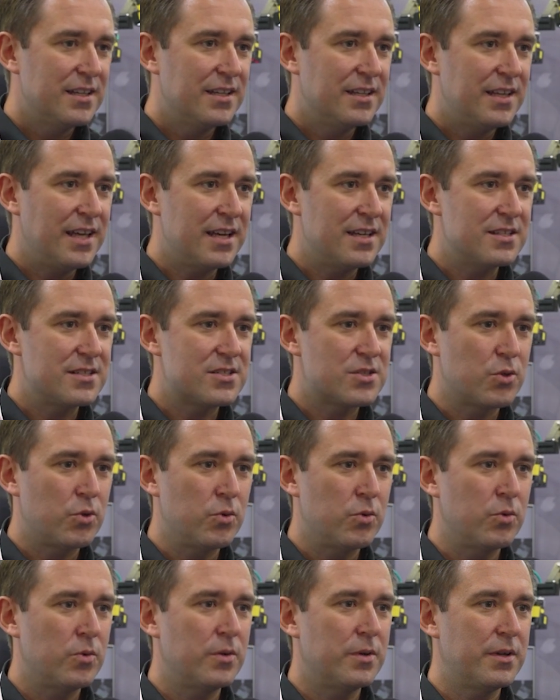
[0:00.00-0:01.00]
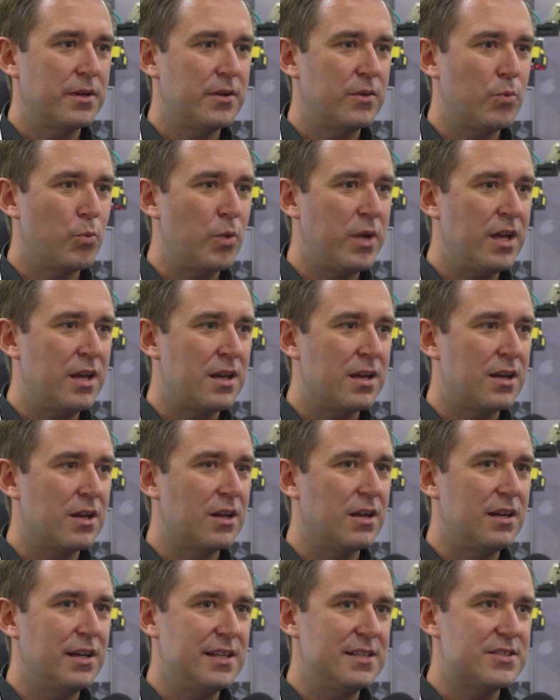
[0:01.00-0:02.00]
Yeah, so we
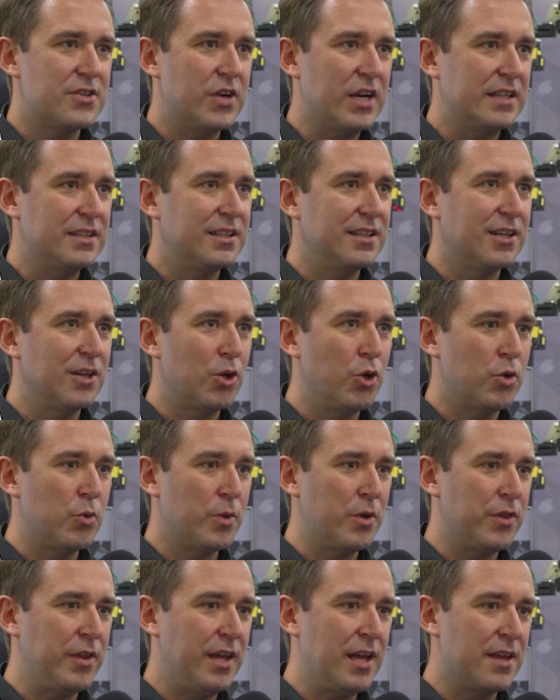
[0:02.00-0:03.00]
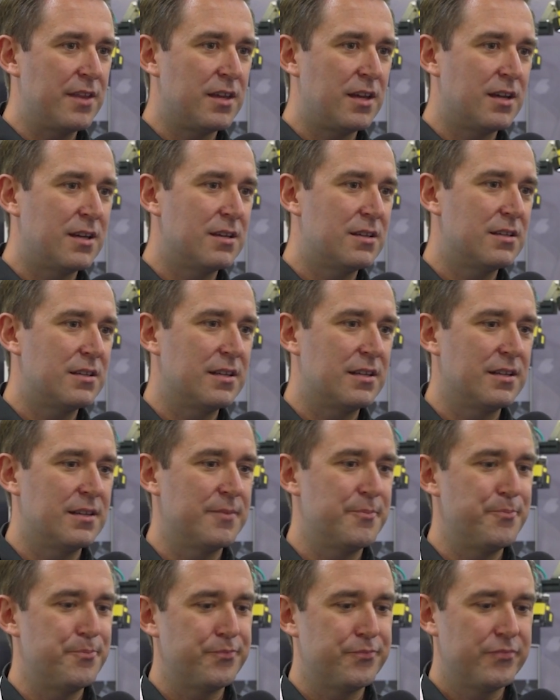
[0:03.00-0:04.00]
are interacting a lot with the
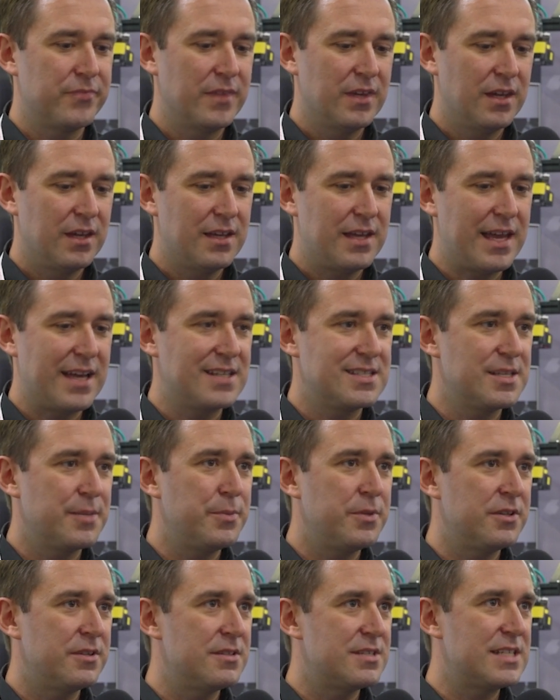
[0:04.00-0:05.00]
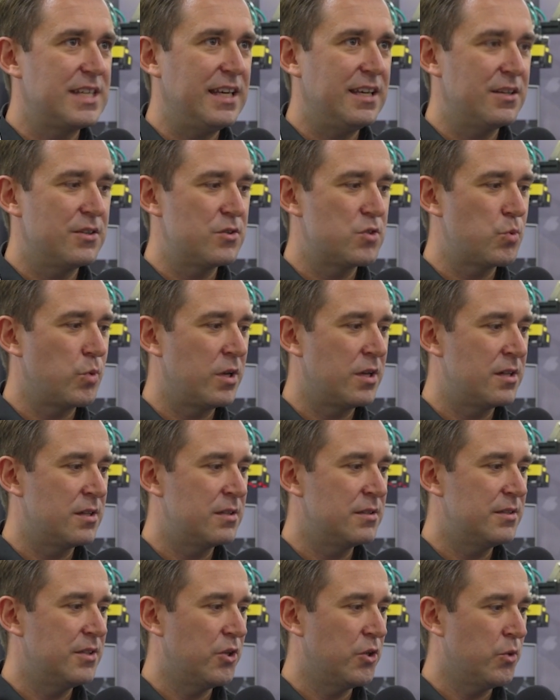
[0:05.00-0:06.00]
other exhibitors here as
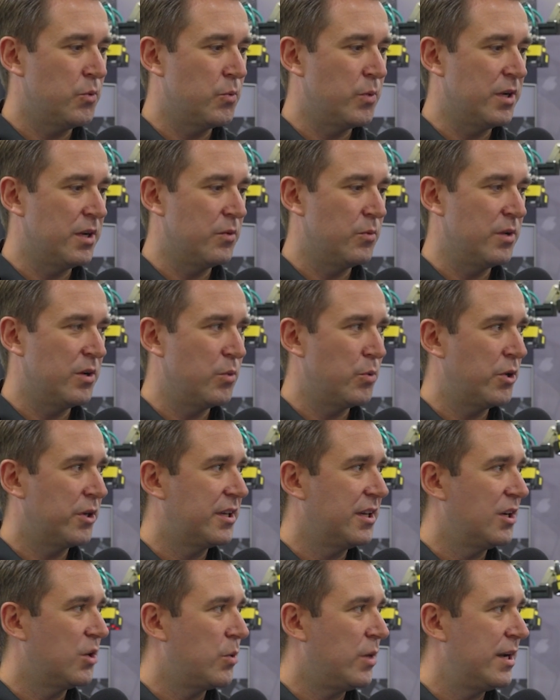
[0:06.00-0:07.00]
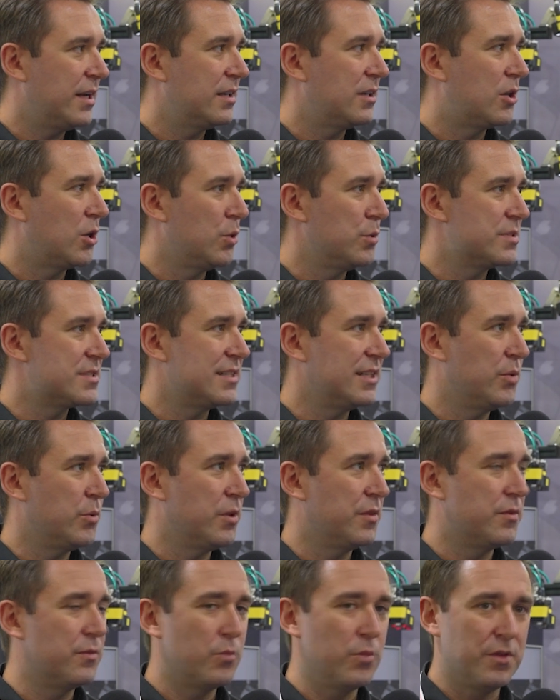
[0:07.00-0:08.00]
well. We're working quite closely
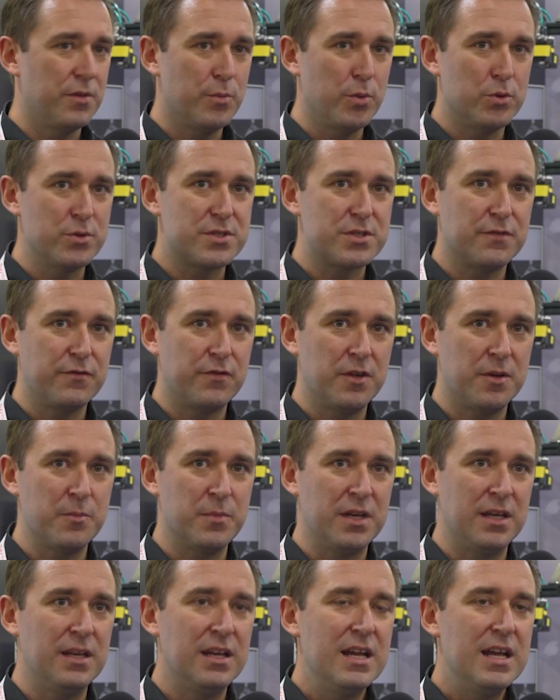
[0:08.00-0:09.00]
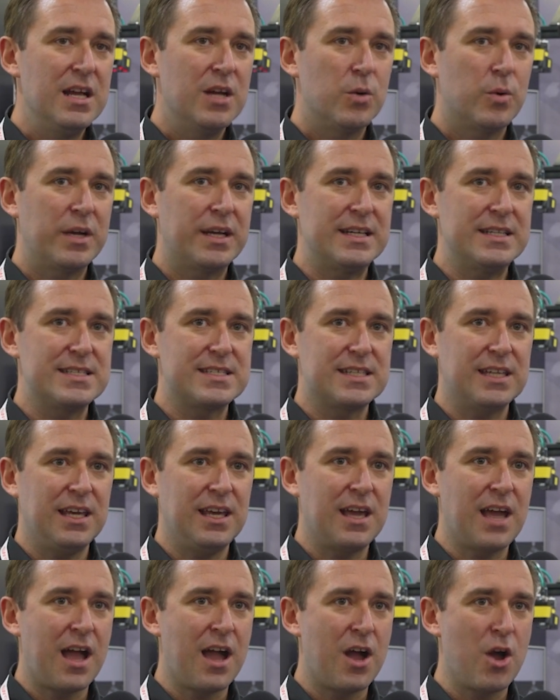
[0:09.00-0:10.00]
with most of them, and we can
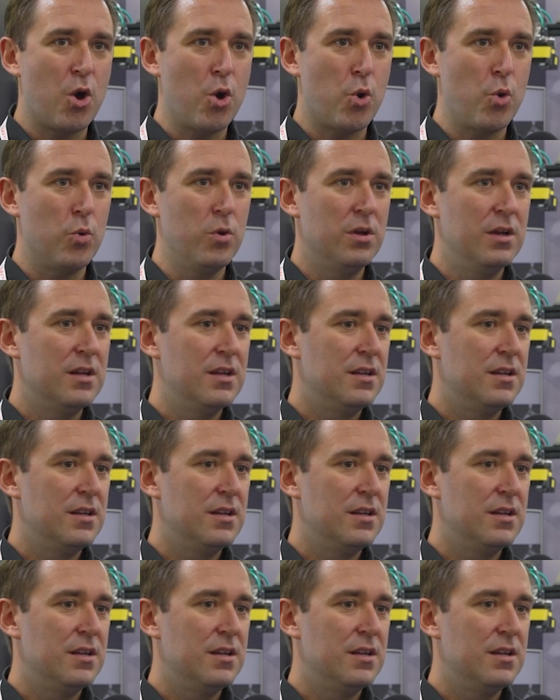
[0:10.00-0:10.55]
see how